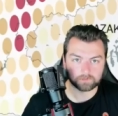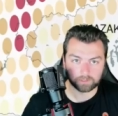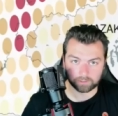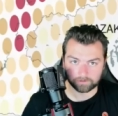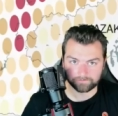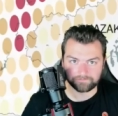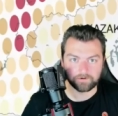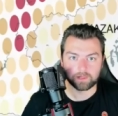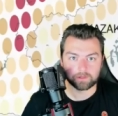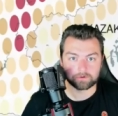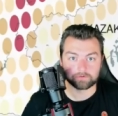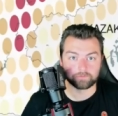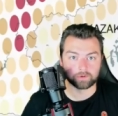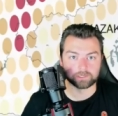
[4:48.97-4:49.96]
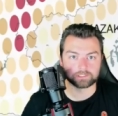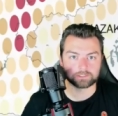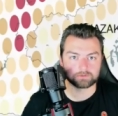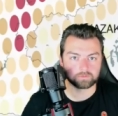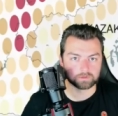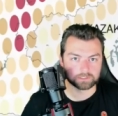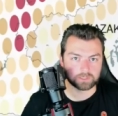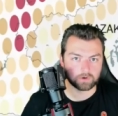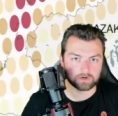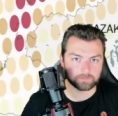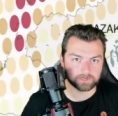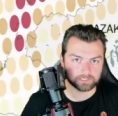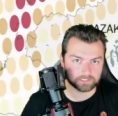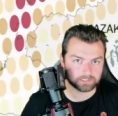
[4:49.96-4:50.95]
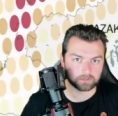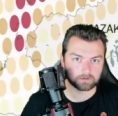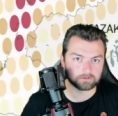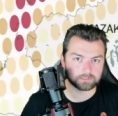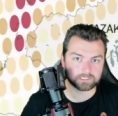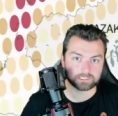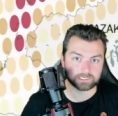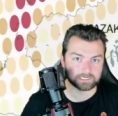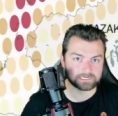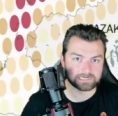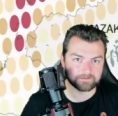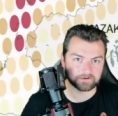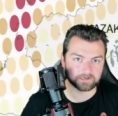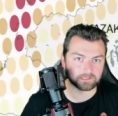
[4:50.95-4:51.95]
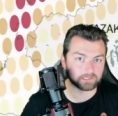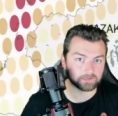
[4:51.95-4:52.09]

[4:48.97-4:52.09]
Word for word: and the fallout of which was going to be so significantly